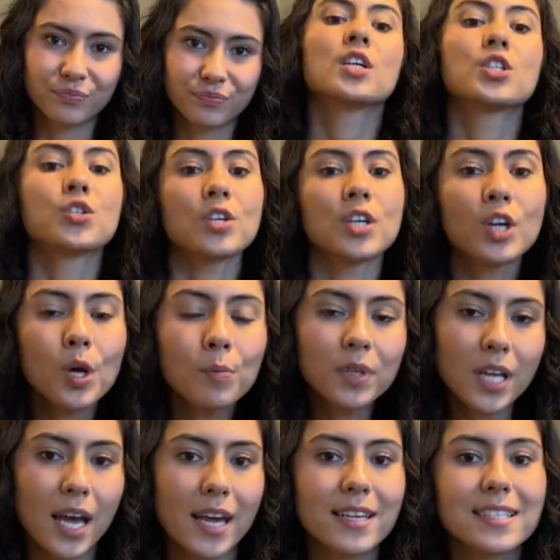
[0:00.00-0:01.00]

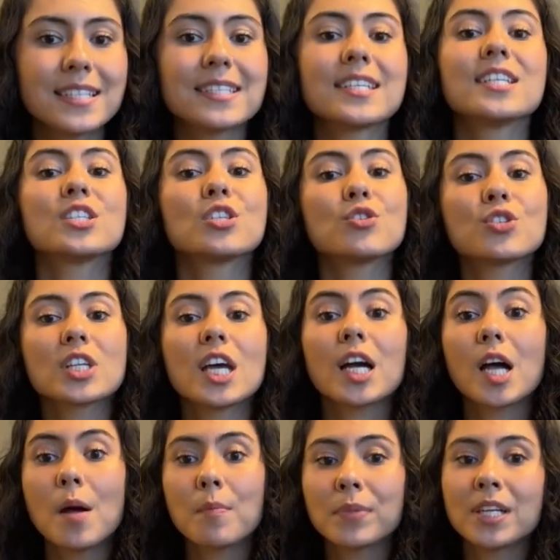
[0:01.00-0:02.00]
Trichomoniasis is usually
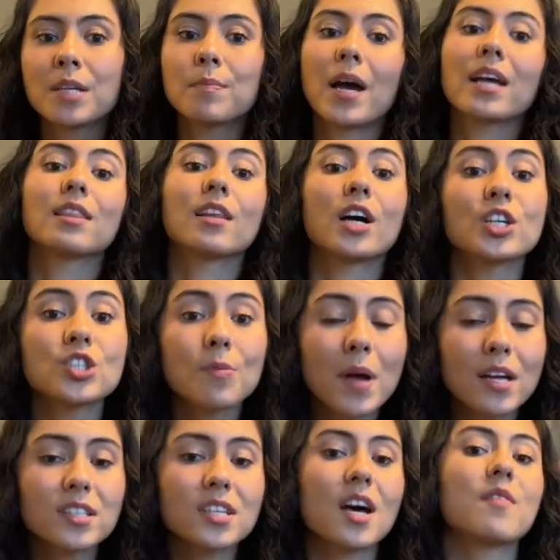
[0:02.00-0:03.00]
accompanied by a large
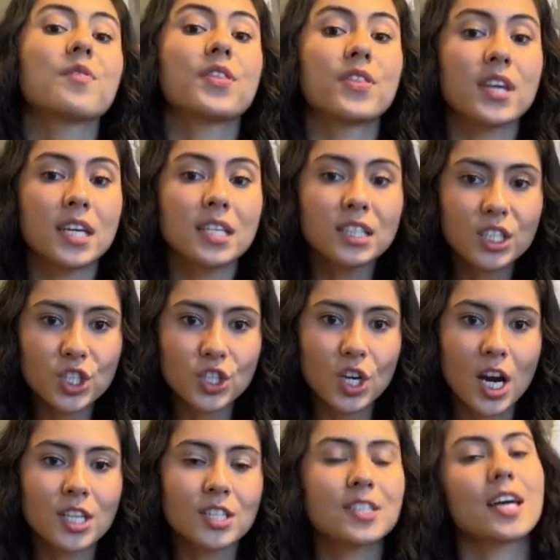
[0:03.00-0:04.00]
amount of thin
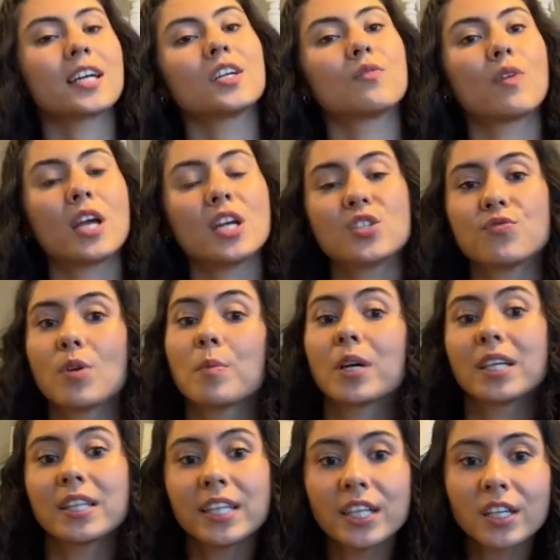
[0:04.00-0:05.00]
discharge that can range from a
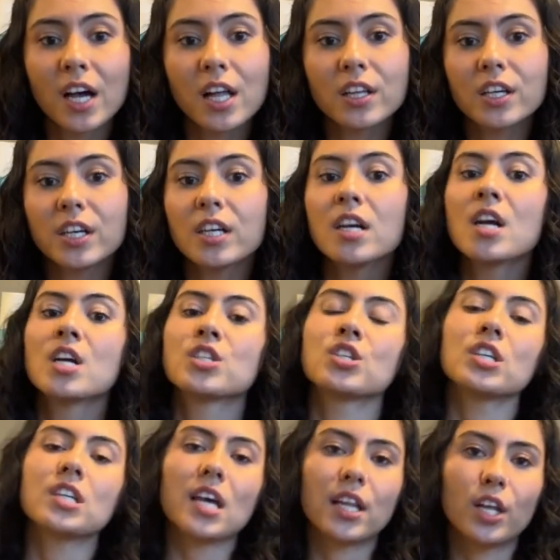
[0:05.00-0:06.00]
clear color to
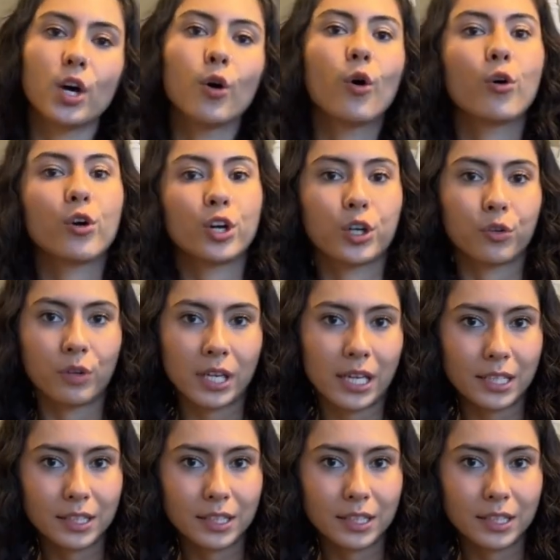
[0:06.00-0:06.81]
yellow or green.